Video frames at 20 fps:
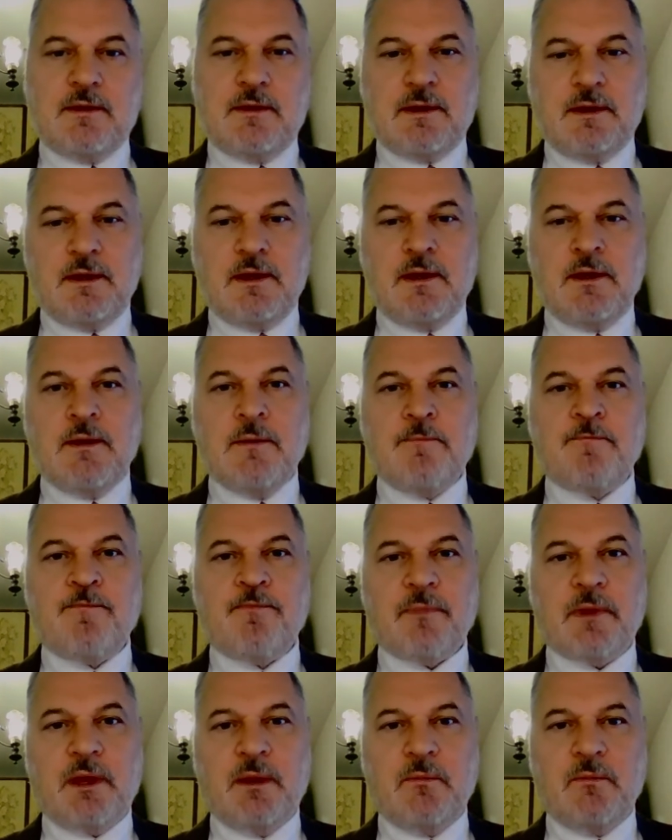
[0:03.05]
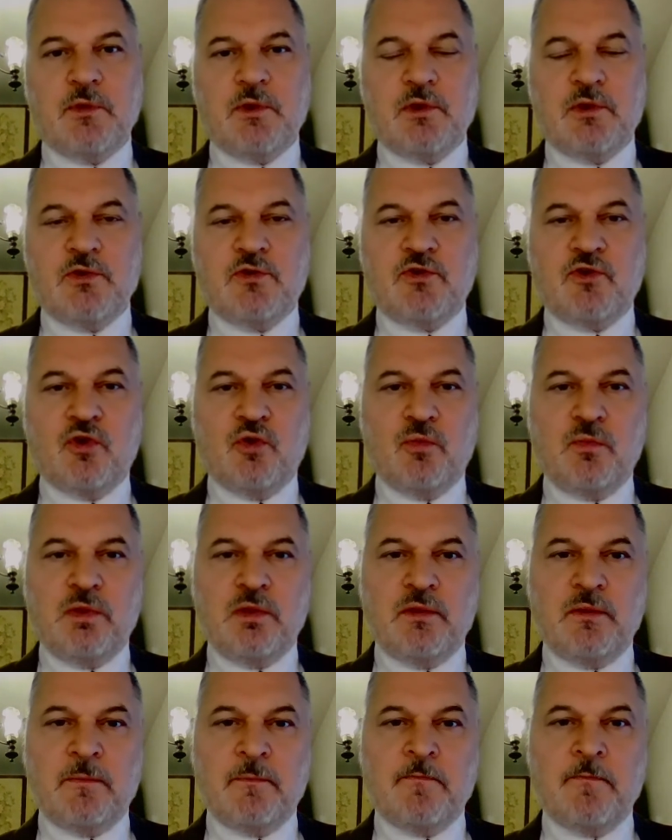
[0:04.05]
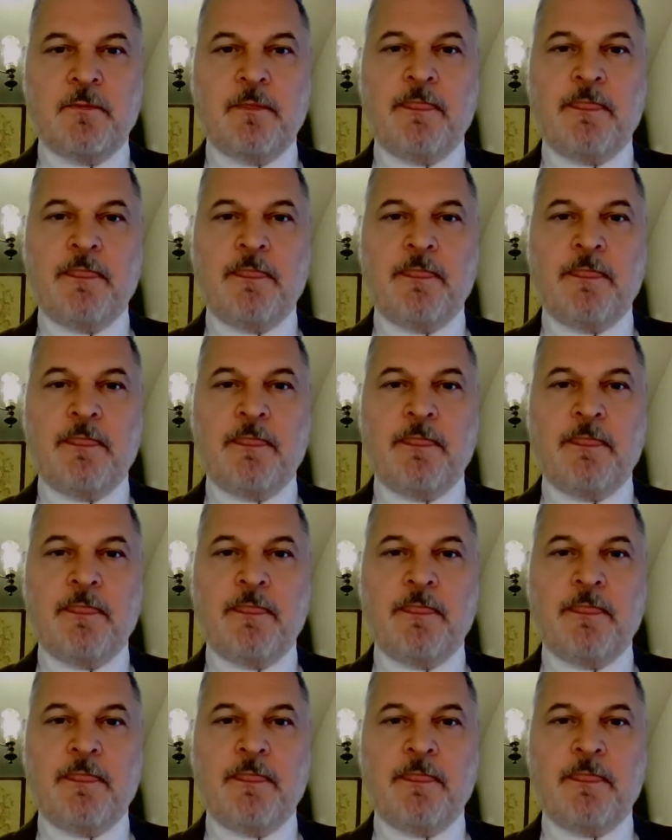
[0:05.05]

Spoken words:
Hi, I'm Curtis Doebbler,